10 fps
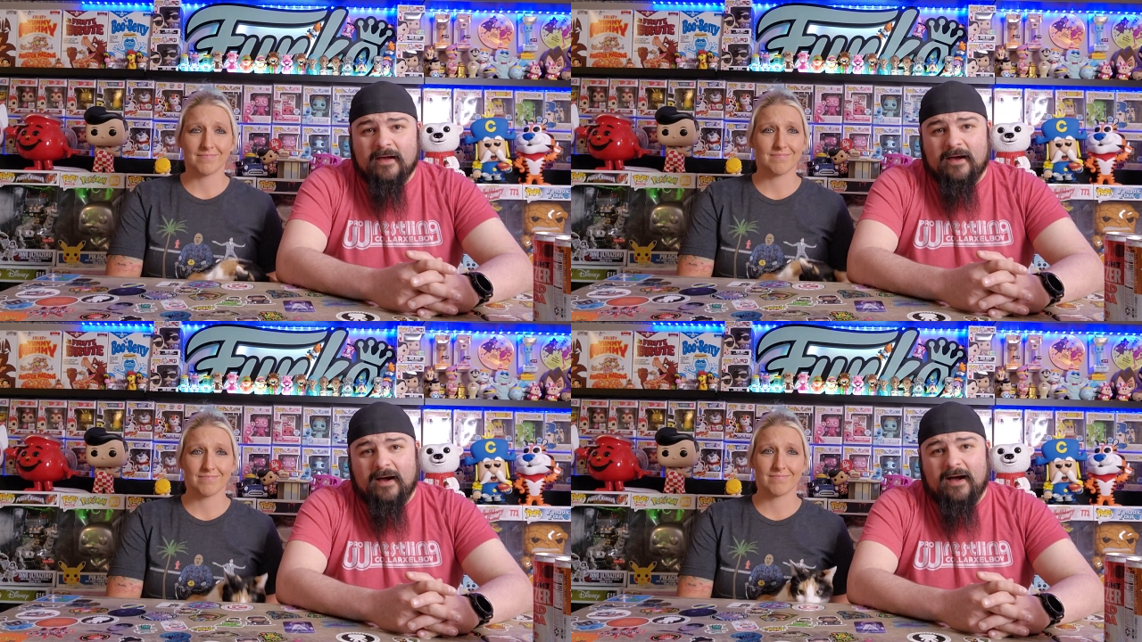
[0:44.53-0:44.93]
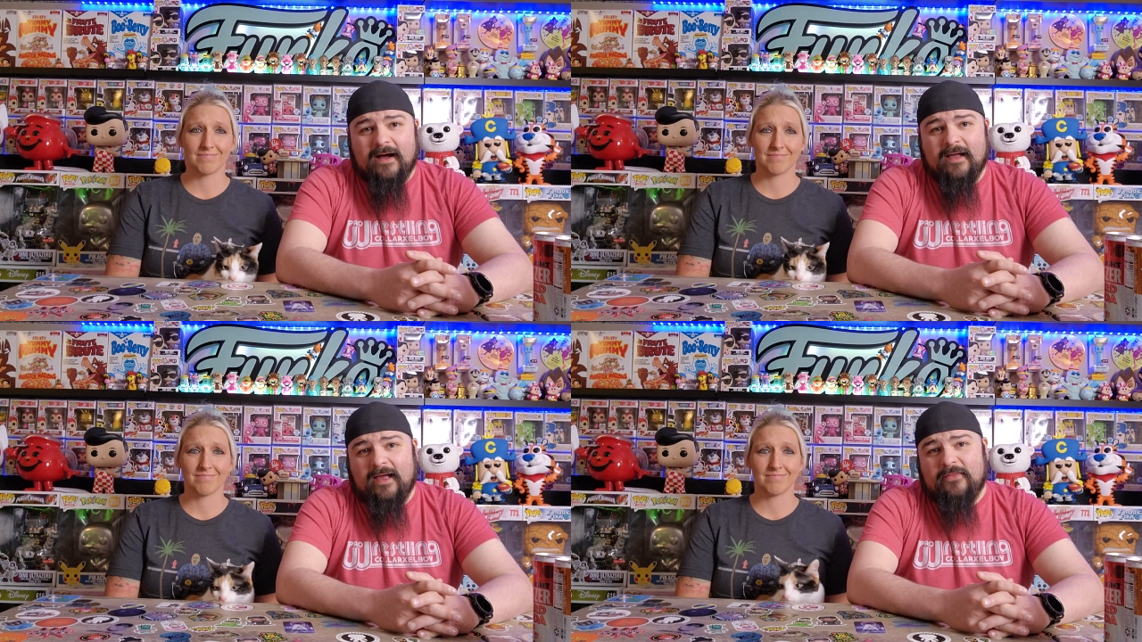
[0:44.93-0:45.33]

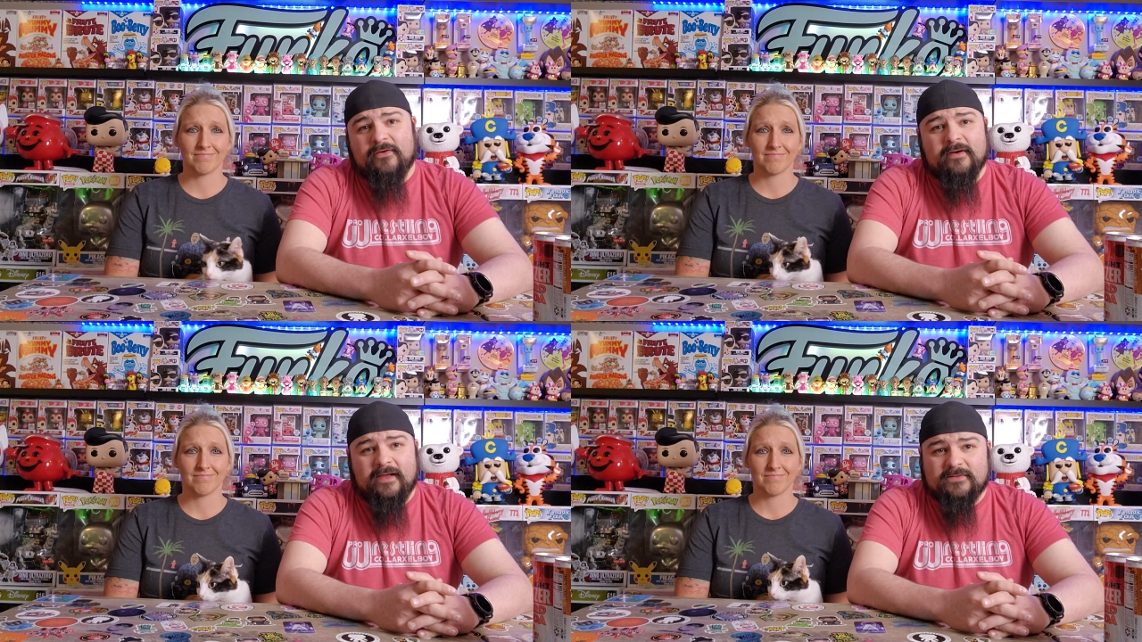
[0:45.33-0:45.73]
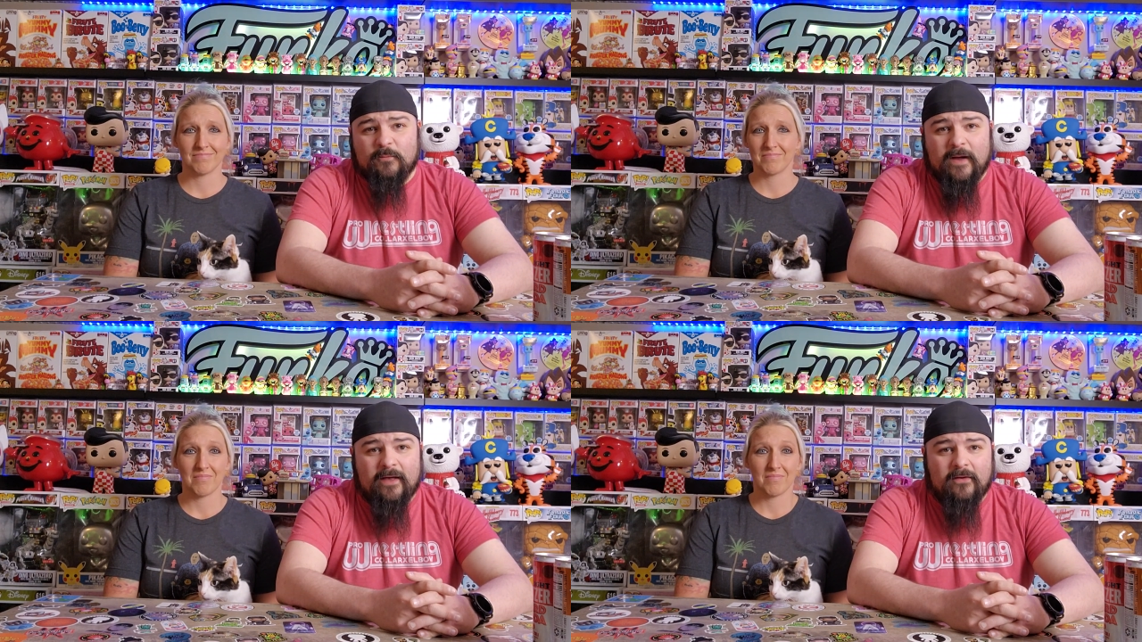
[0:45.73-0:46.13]
Speaker 1: Uh, Heather as
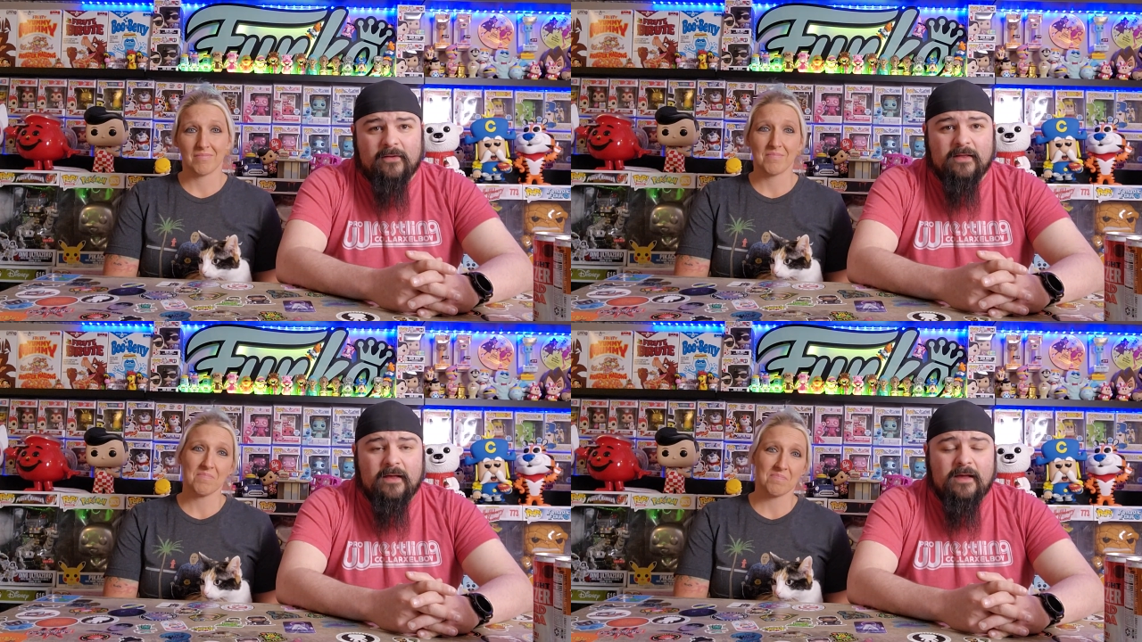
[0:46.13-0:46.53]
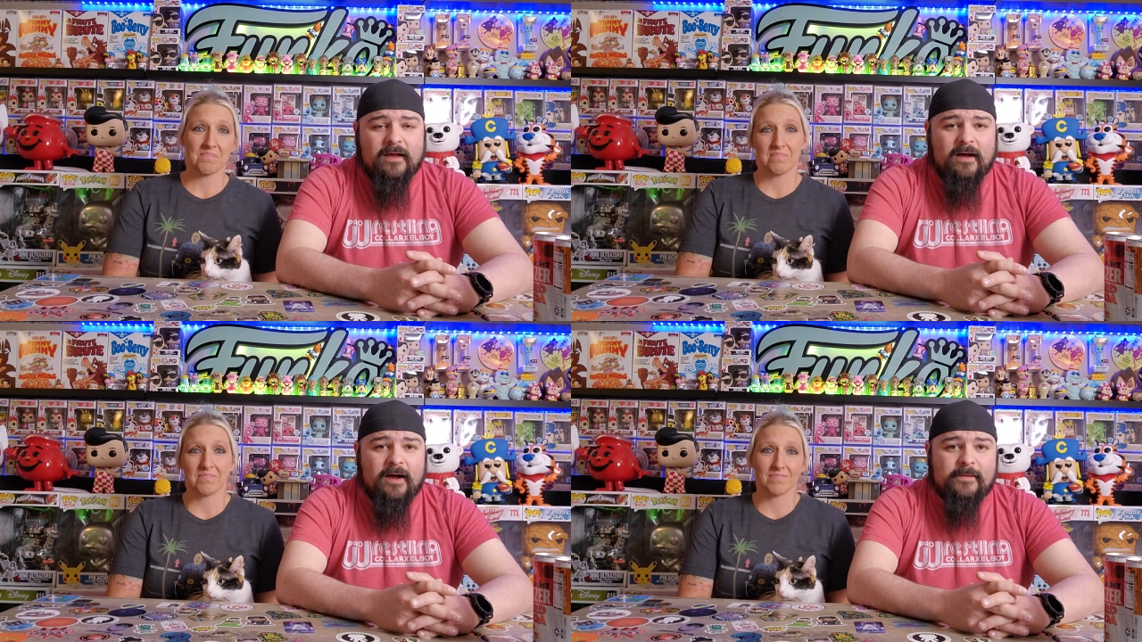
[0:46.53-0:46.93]
well.
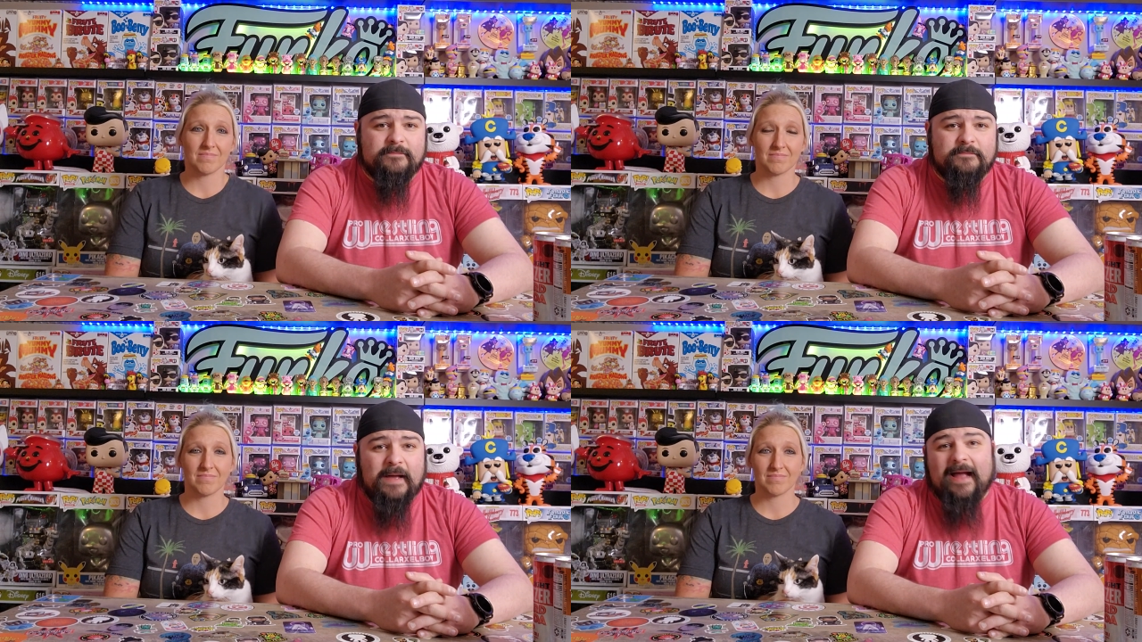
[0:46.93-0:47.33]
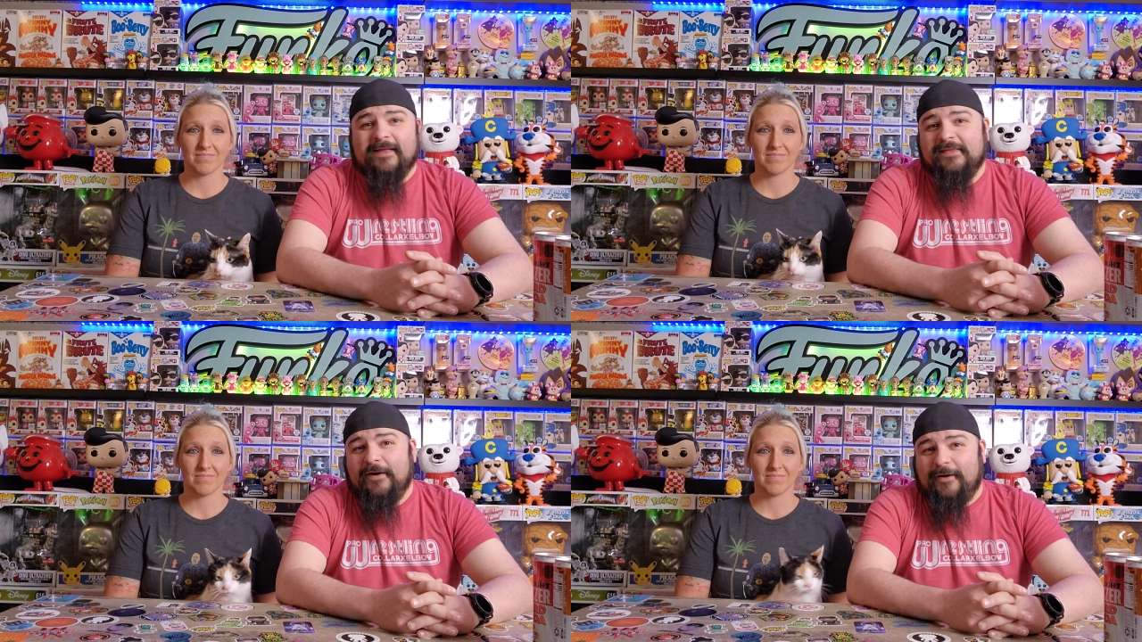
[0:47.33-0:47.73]
Um,
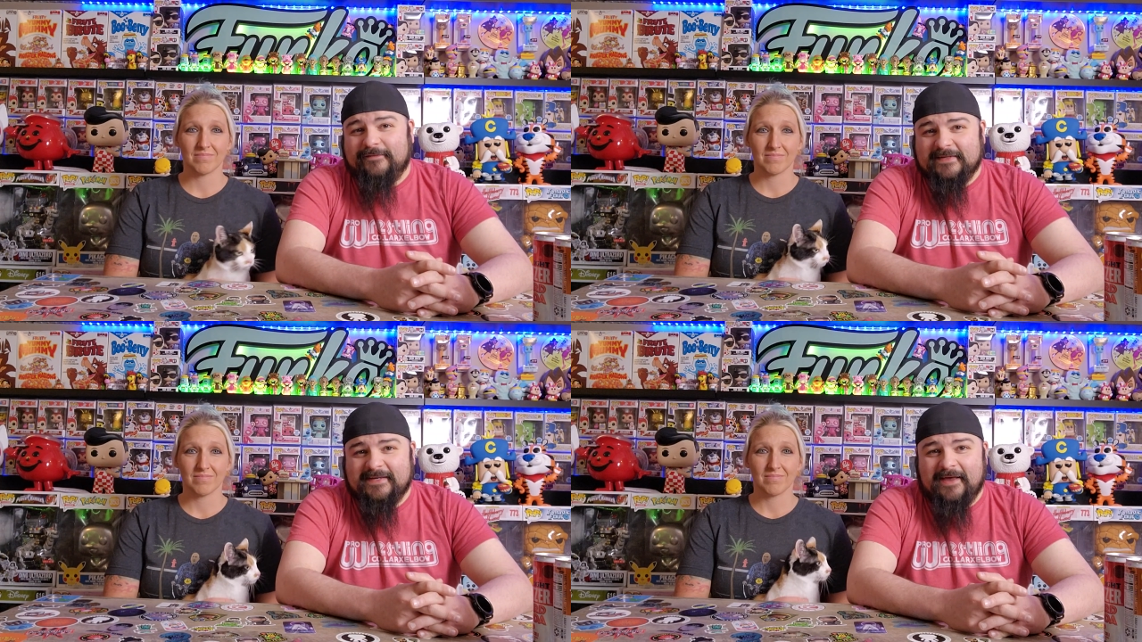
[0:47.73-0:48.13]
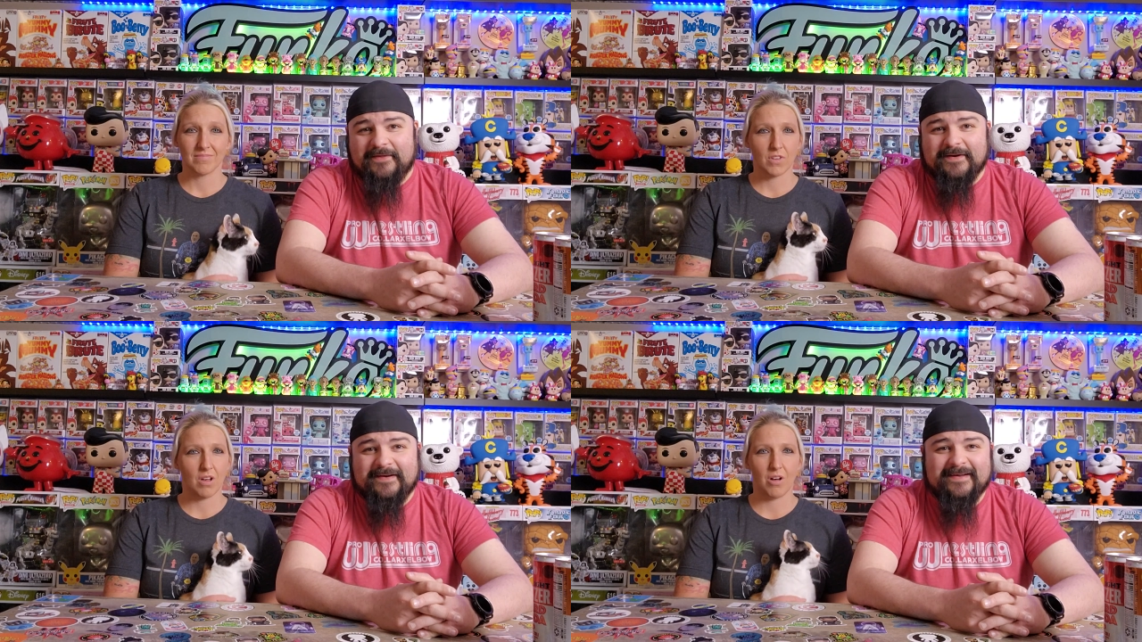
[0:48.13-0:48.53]
back in the office,
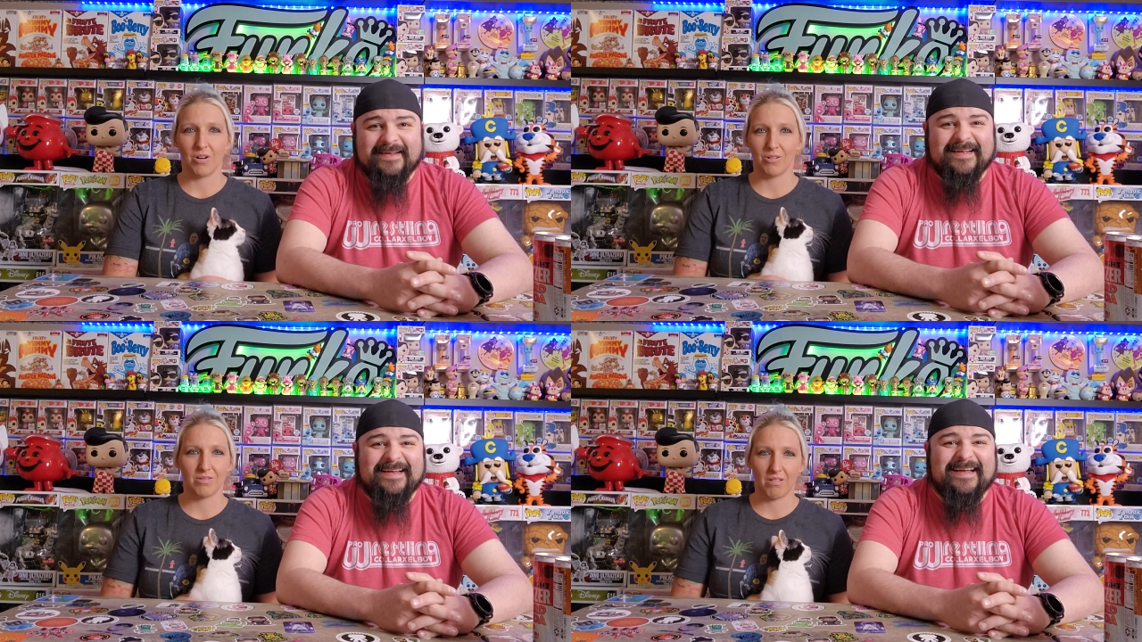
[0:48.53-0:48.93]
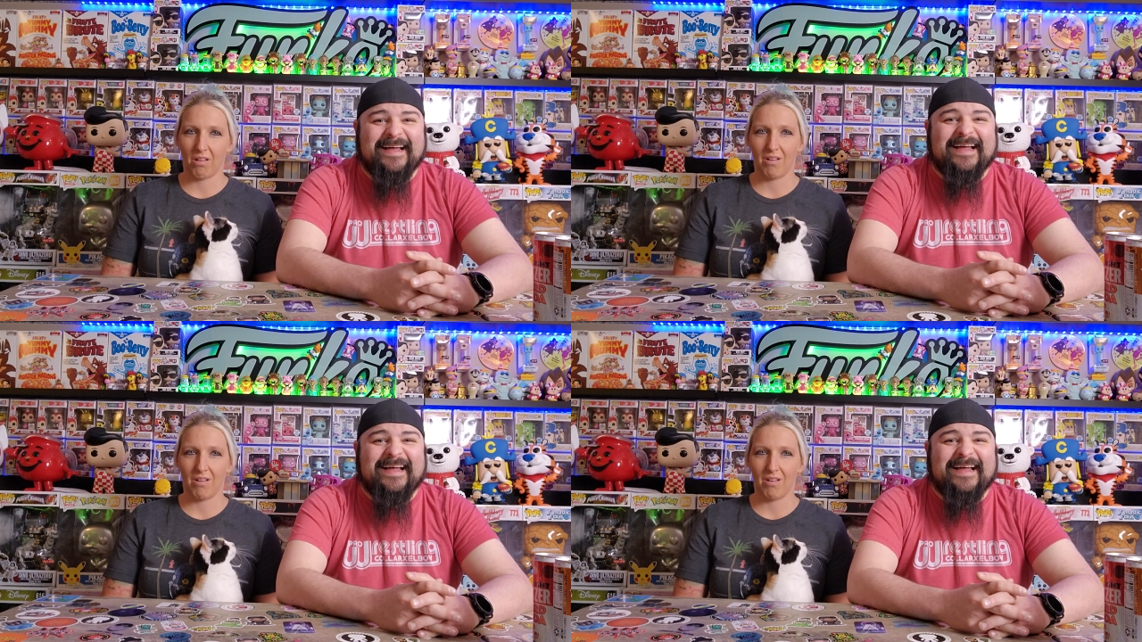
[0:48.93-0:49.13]
Heather. Oh.